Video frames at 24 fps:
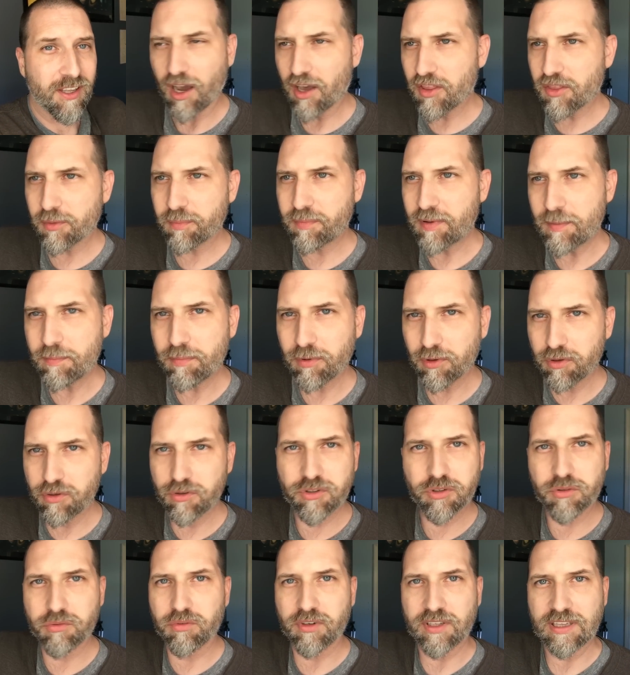Other people who
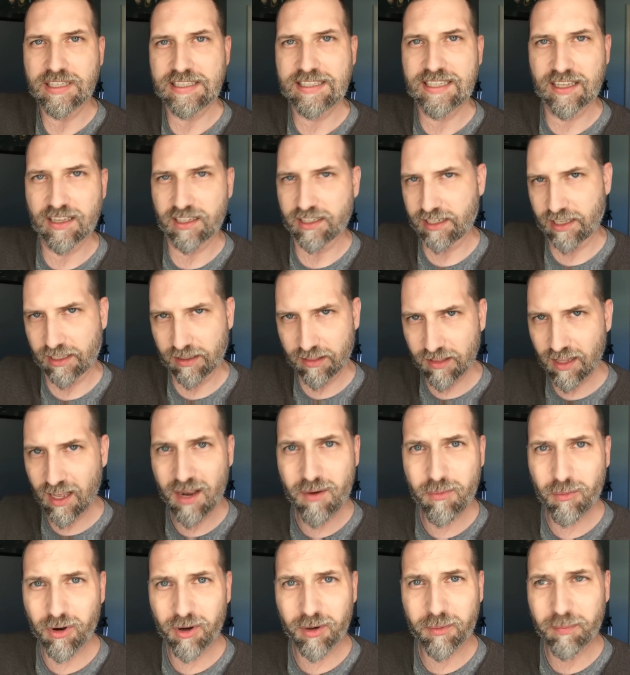do really delicate
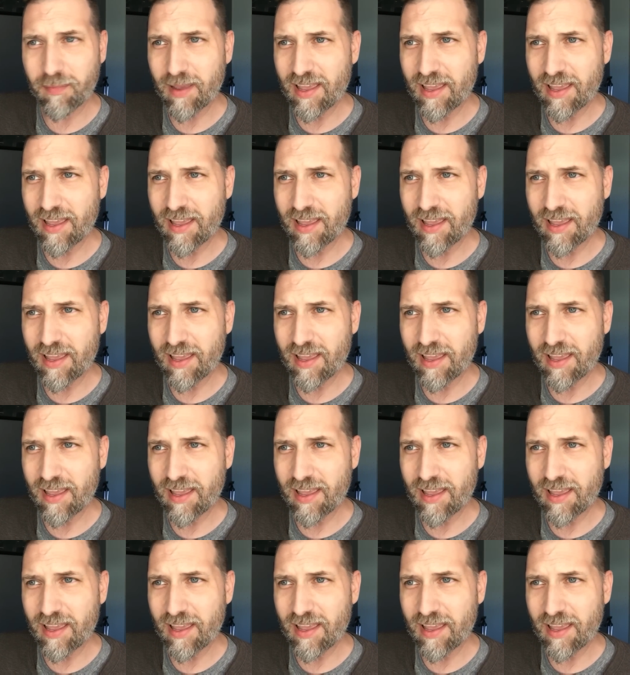line work